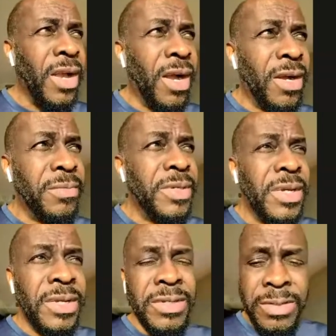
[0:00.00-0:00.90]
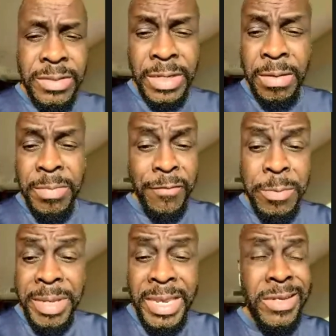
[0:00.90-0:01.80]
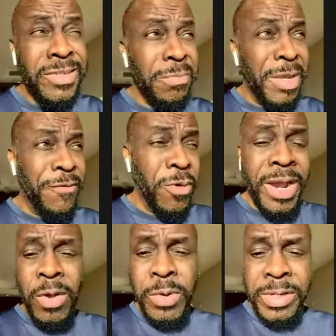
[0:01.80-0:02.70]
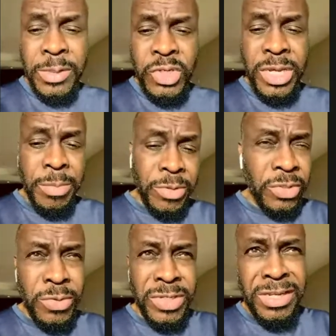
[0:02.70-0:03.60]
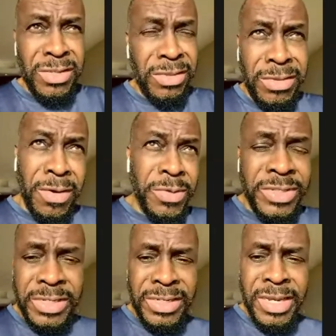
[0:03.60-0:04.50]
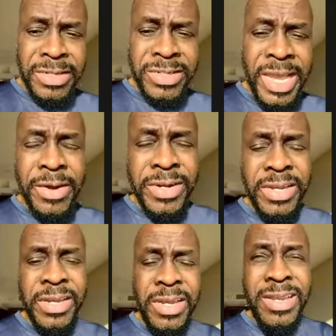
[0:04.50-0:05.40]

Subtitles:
Um, some for me, it's before I go to the gym on Tuesday, Thursday, and Saturday.